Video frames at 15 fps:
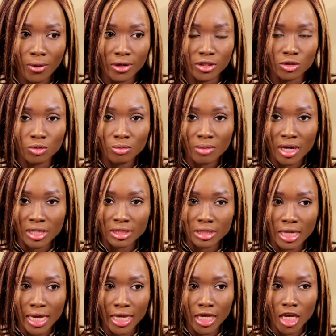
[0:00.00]
But the woman is
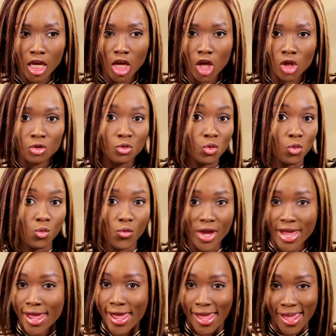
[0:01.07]
like, no
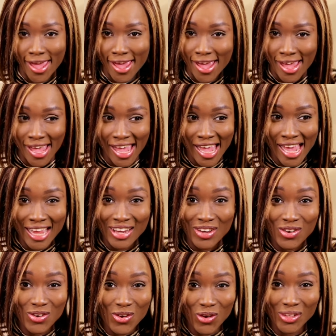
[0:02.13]
way.
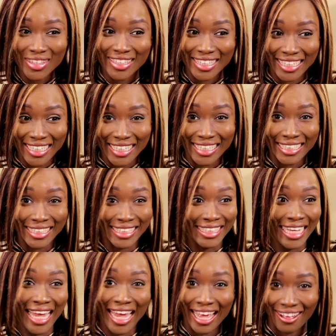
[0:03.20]
Not in
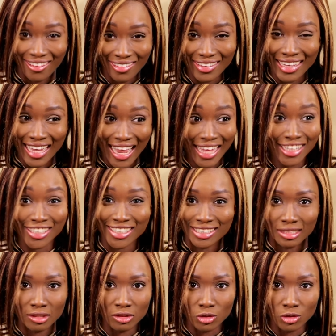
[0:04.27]
hell. Like, she's